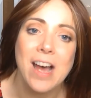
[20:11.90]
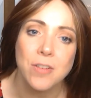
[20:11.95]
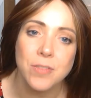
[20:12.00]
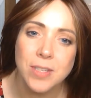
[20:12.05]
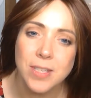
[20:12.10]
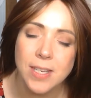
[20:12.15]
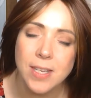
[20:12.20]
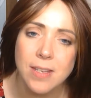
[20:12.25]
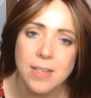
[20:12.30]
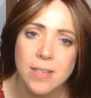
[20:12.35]

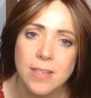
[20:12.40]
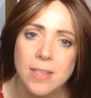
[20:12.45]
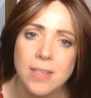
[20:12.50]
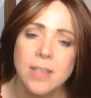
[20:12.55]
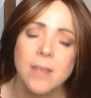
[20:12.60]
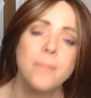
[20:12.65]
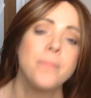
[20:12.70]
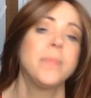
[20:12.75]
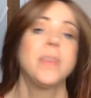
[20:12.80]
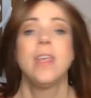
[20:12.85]

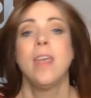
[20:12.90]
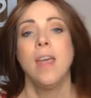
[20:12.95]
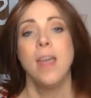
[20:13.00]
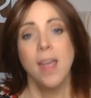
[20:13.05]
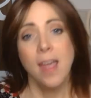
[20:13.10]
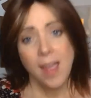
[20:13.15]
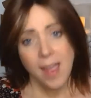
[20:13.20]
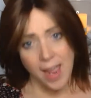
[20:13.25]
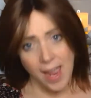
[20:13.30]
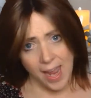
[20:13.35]
ounces,
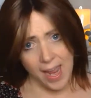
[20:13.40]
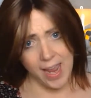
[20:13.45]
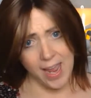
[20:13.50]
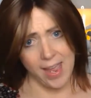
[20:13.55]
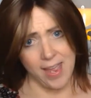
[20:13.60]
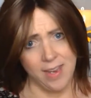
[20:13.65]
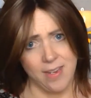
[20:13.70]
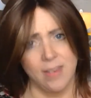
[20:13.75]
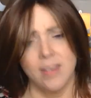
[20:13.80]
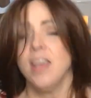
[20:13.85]

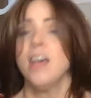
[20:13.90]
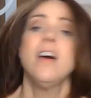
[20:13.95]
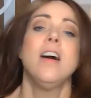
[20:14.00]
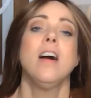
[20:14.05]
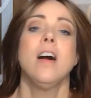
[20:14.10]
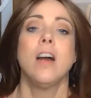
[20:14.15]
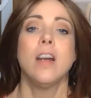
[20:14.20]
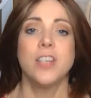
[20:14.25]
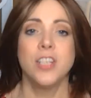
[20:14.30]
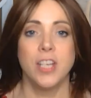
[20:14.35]
and
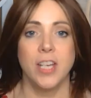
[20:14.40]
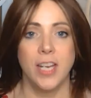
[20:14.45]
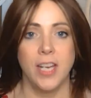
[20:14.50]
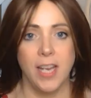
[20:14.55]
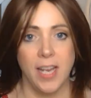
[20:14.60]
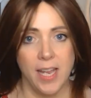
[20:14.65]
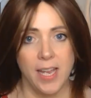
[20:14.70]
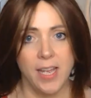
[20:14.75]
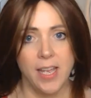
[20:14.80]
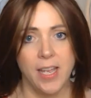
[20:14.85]

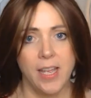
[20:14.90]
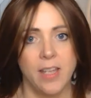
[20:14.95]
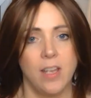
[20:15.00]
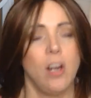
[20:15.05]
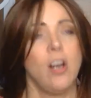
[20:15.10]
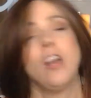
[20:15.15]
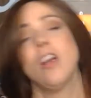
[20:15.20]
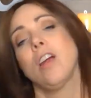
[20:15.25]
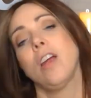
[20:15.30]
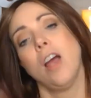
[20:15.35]

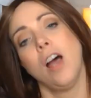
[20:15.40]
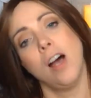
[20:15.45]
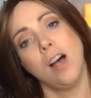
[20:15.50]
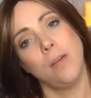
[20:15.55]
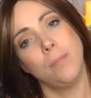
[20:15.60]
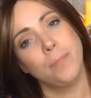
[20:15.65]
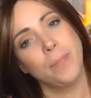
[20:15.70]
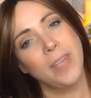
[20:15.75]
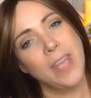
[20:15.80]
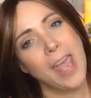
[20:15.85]
her
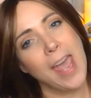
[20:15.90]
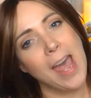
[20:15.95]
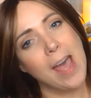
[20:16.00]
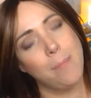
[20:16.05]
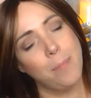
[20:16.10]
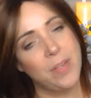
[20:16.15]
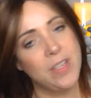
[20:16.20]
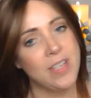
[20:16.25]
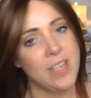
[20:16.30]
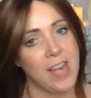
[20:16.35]

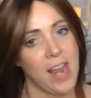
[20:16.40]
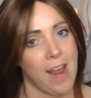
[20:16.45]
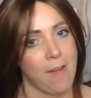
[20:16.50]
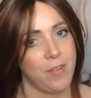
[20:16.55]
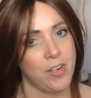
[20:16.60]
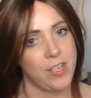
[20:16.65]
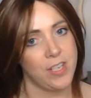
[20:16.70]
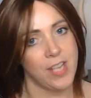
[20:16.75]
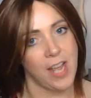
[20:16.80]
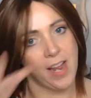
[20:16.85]
cap is an
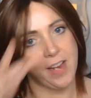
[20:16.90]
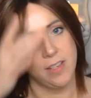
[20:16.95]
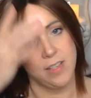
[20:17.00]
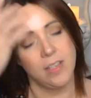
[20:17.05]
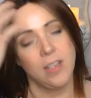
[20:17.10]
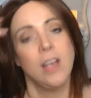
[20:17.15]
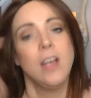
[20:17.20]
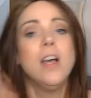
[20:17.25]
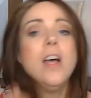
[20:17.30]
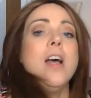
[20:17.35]
average
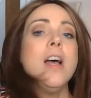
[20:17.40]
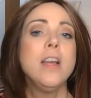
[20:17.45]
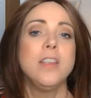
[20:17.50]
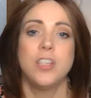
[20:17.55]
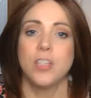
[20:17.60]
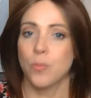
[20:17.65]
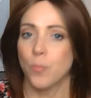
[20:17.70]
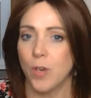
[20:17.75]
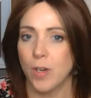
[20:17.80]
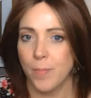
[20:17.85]
size.
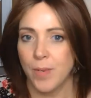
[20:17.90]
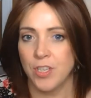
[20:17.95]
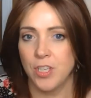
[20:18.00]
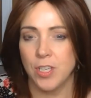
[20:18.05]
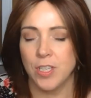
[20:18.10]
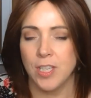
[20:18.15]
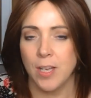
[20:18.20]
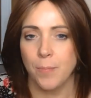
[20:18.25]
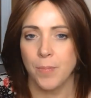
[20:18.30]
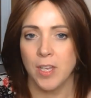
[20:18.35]
Just want to
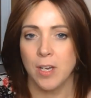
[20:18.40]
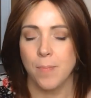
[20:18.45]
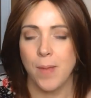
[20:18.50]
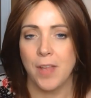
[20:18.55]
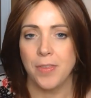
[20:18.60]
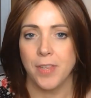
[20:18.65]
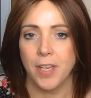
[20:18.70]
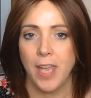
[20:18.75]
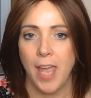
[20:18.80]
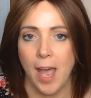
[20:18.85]
mention something
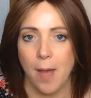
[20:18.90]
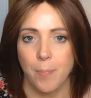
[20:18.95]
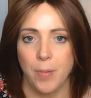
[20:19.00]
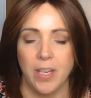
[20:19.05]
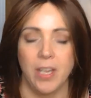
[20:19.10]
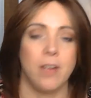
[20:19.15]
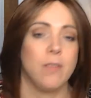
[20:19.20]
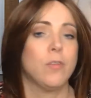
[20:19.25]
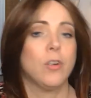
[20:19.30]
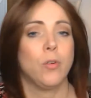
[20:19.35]
about the cap
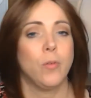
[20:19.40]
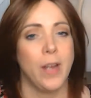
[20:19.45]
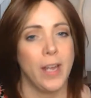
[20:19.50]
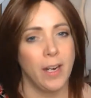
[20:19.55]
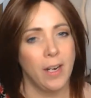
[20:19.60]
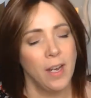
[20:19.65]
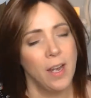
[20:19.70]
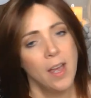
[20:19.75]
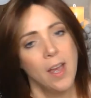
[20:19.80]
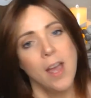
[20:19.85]
again real
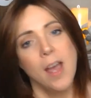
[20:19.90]
quick.